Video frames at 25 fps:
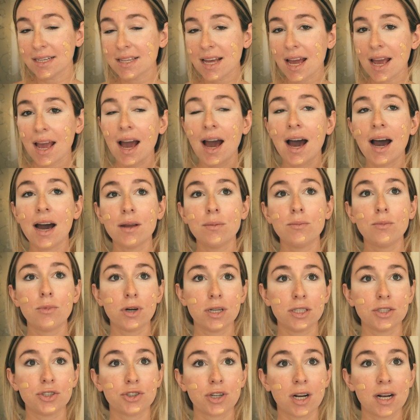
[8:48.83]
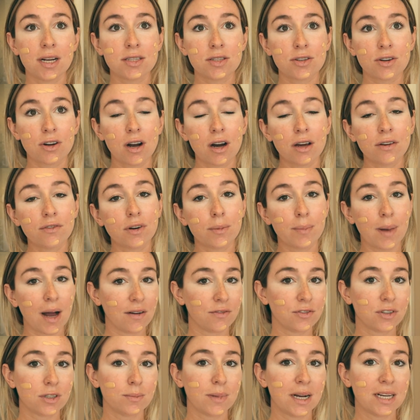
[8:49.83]
I had moisturizer on from
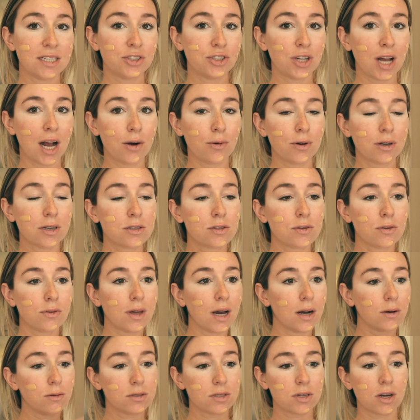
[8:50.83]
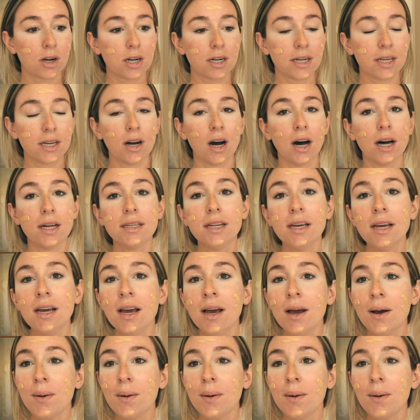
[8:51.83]
after my shower, so that was already on,